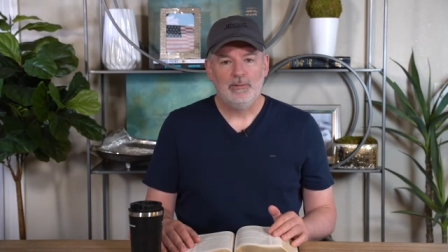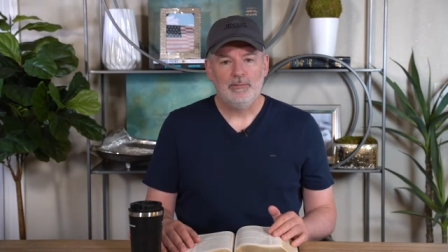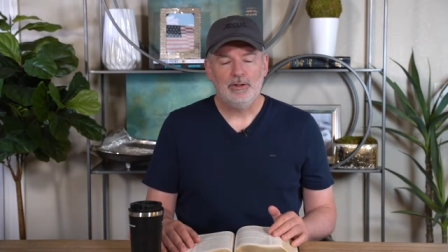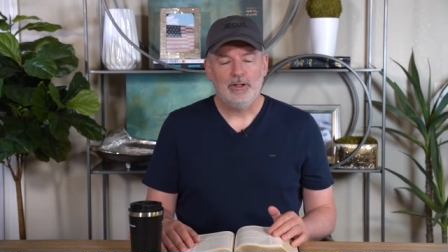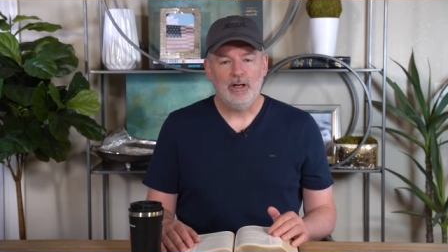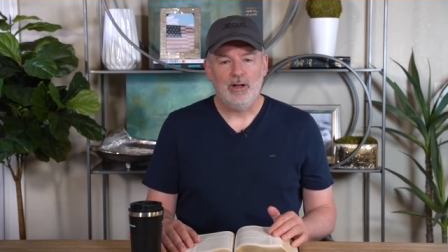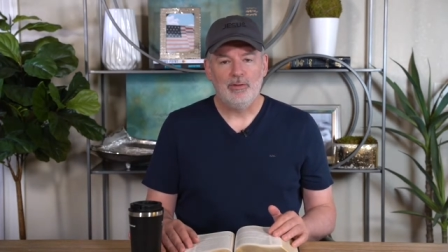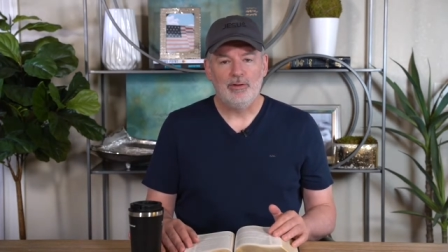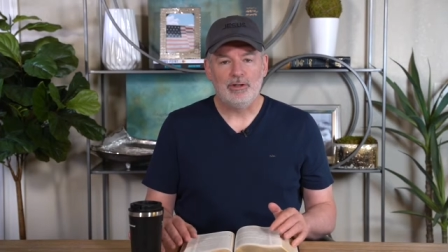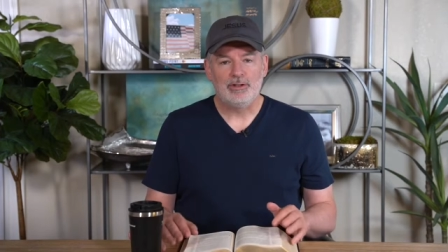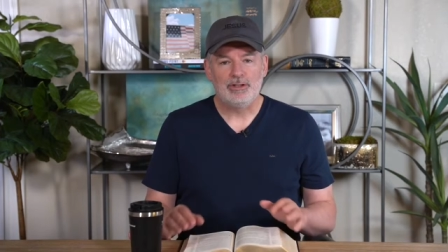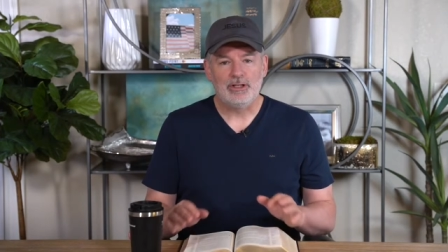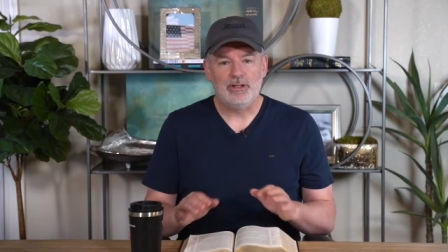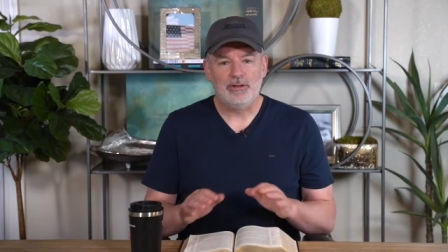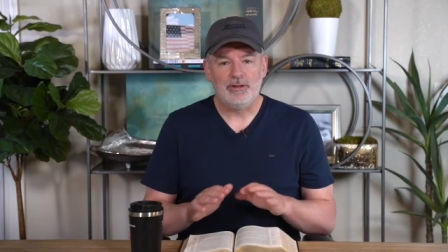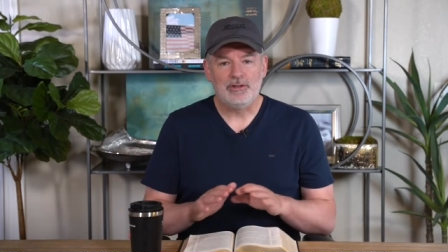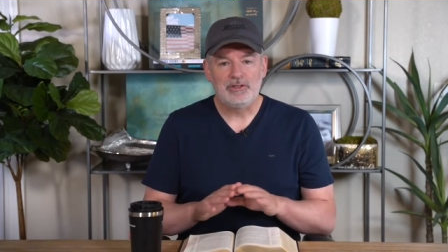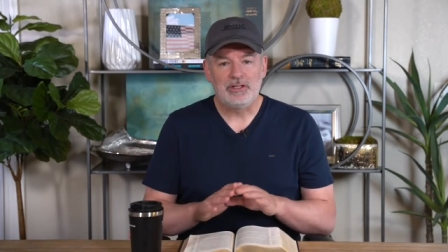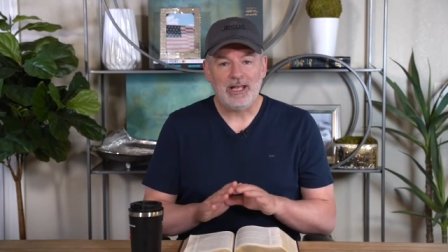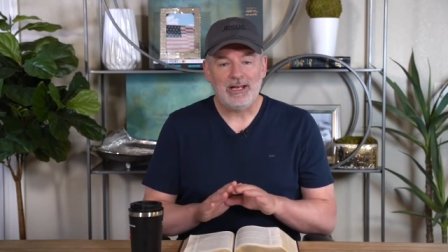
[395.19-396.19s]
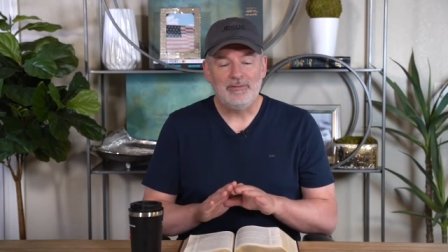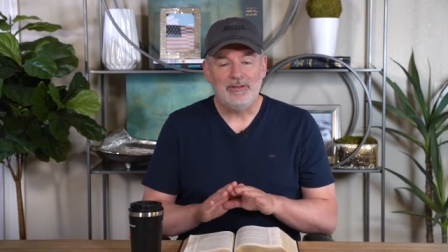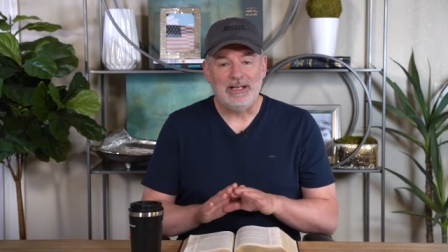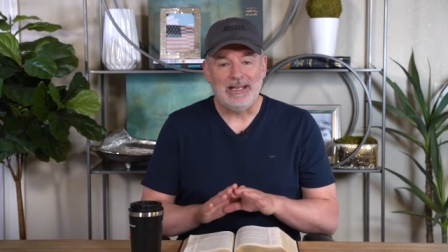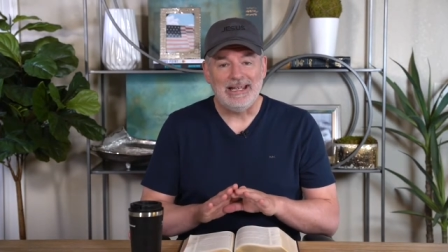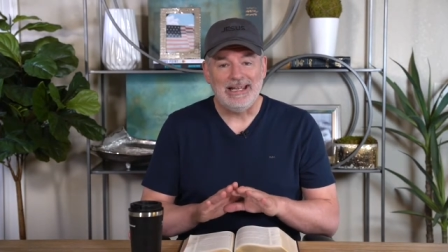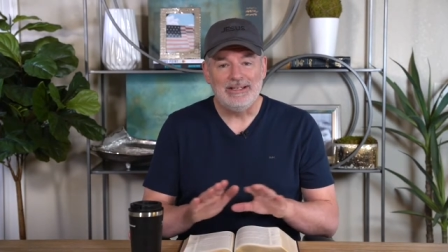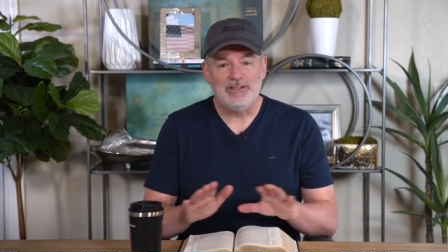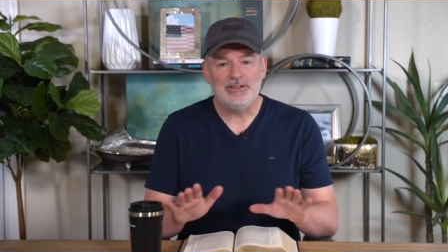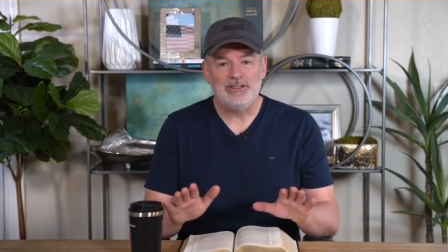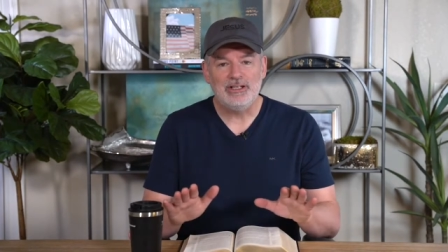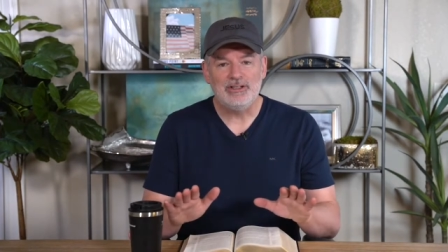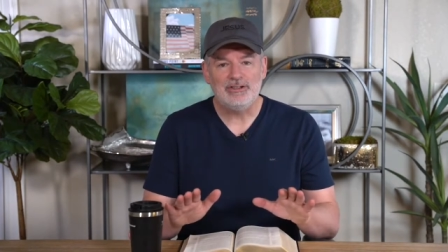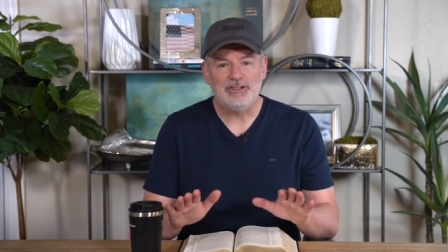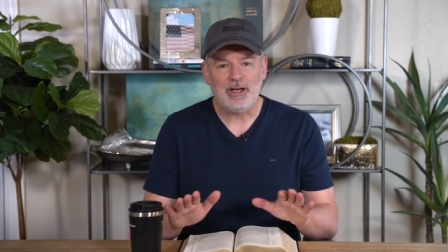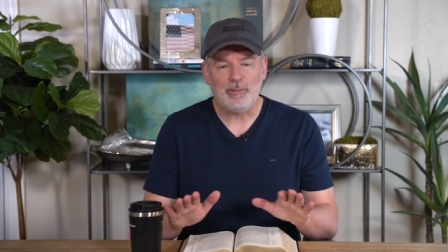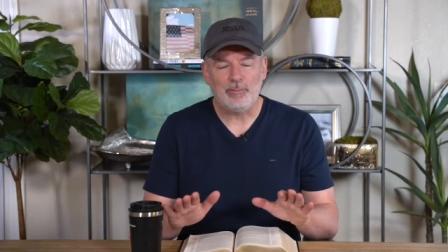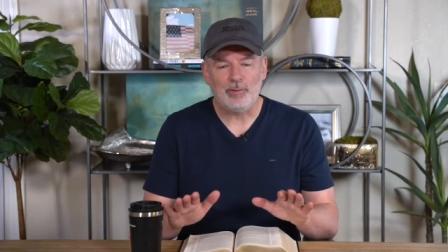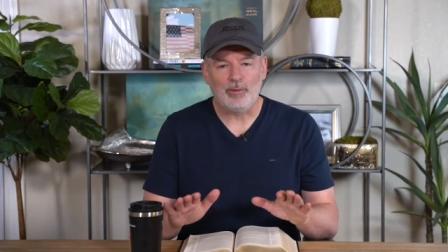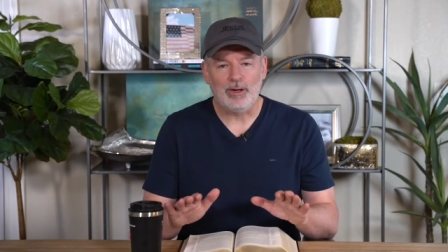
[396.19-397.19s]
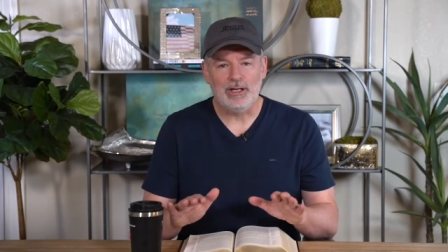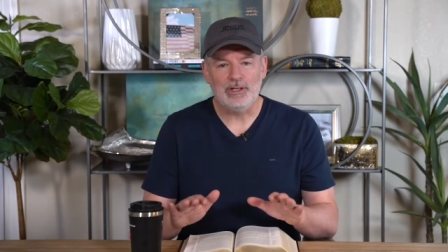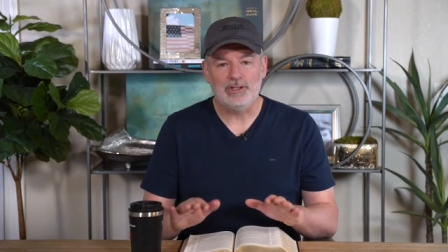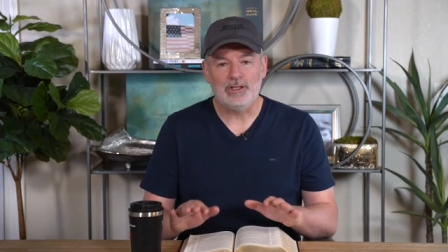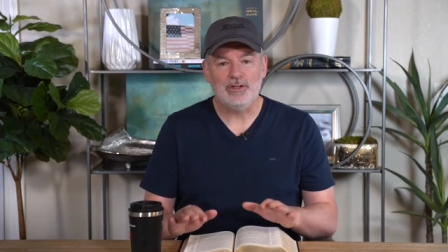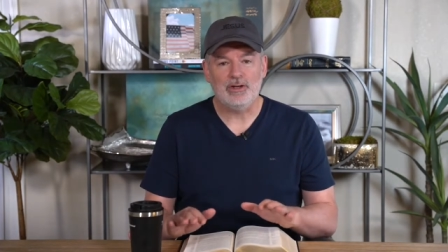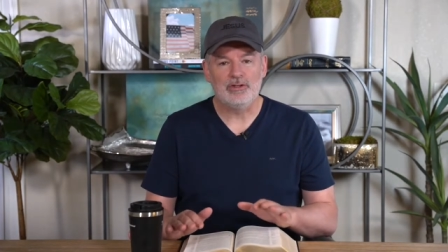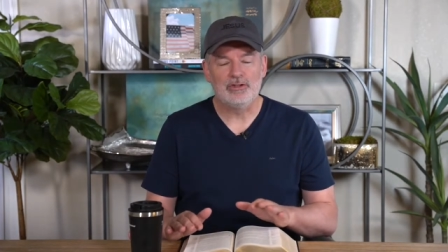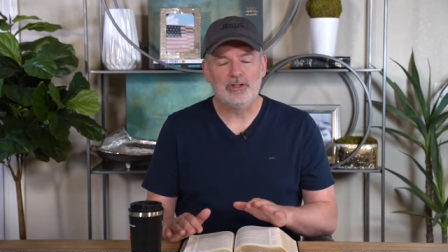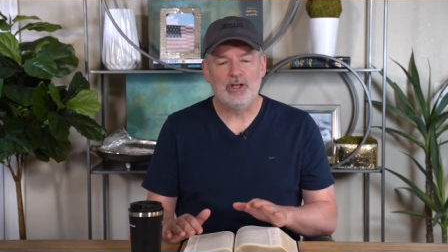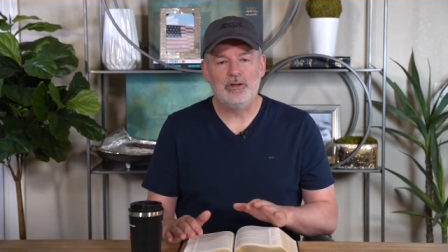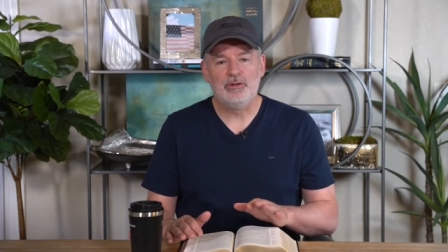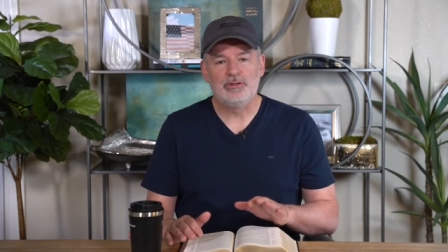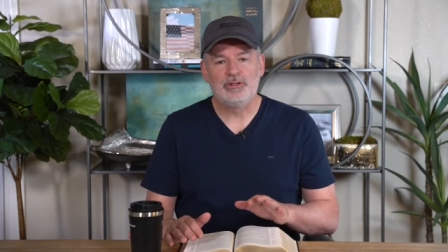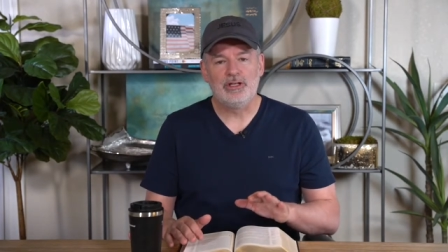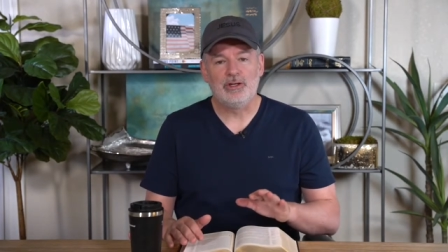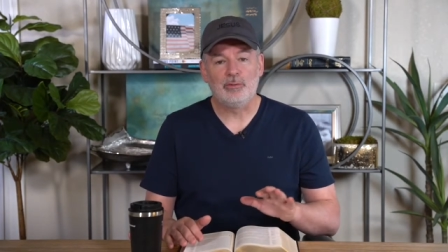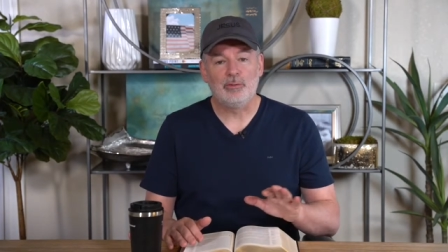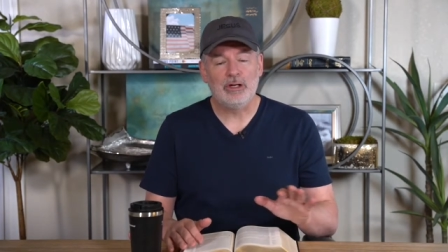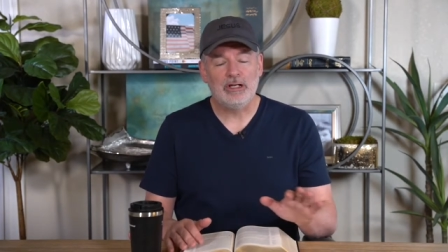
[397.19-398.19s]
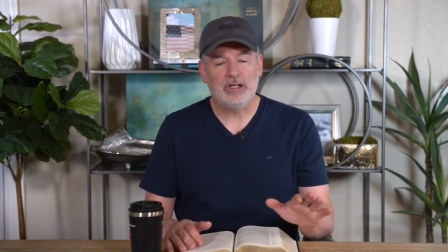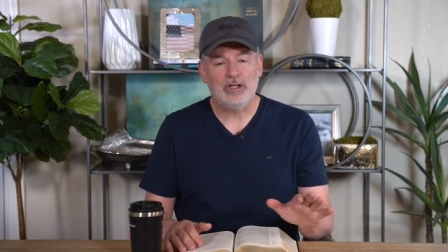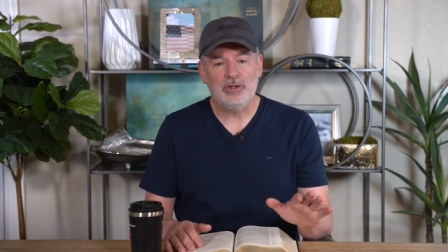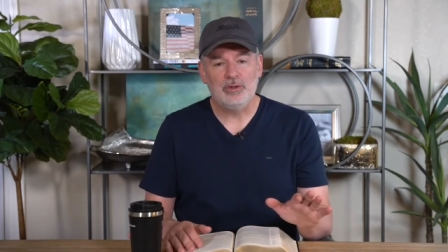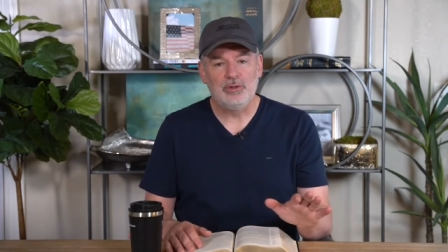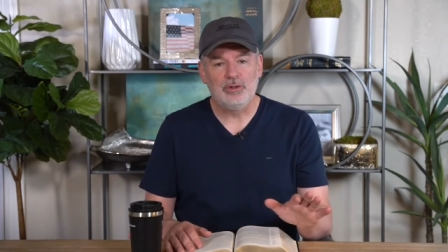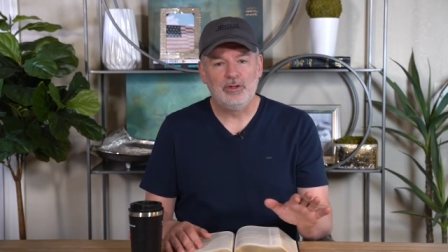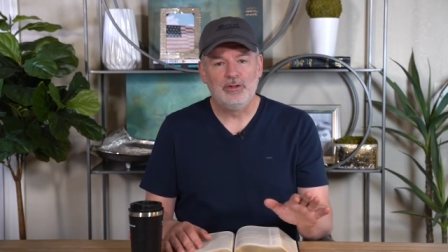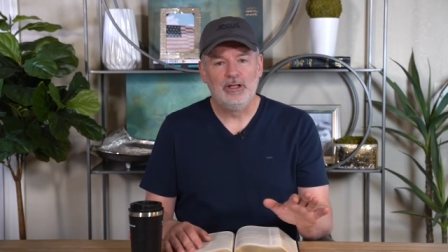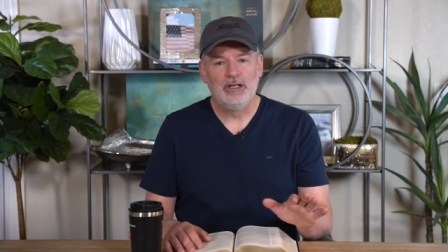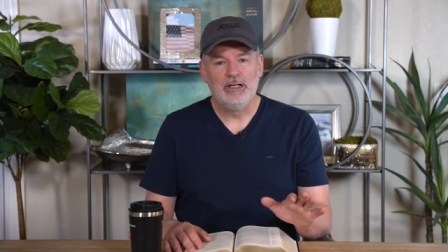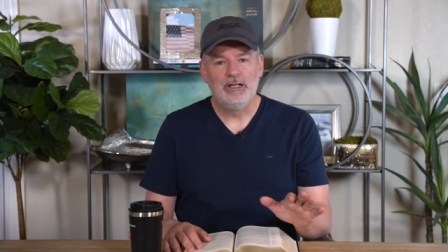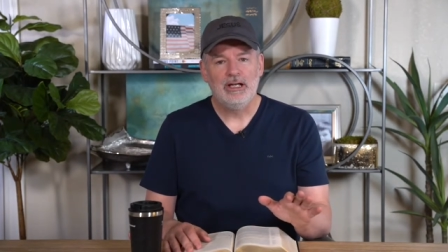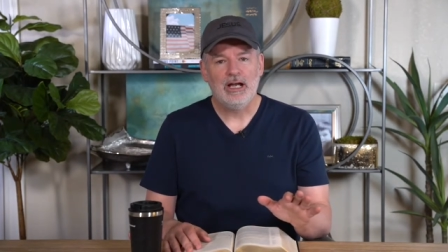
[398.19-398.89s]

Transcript: you know there's a there's kind of an instant separation there's those that ridiculed